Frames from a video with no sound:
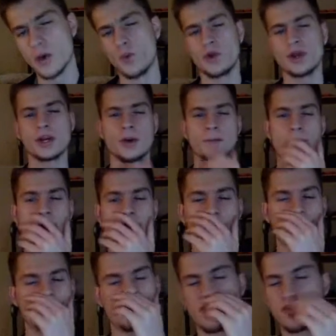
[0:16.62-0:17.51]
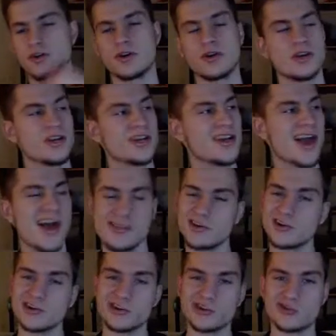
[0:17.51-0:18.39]
and we are back for
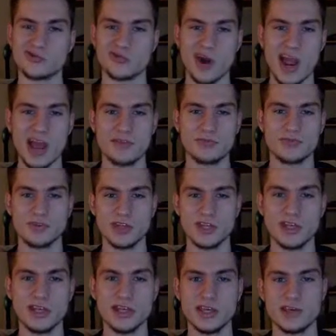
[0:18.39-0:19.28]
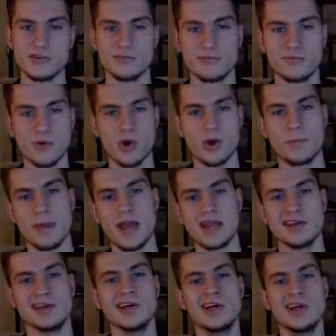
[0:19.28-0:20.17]
another Draft League
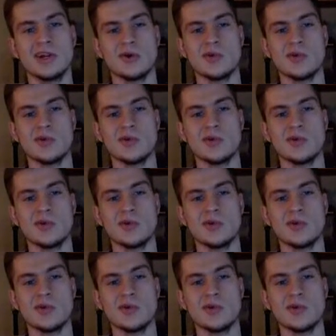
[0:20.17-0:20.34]
format.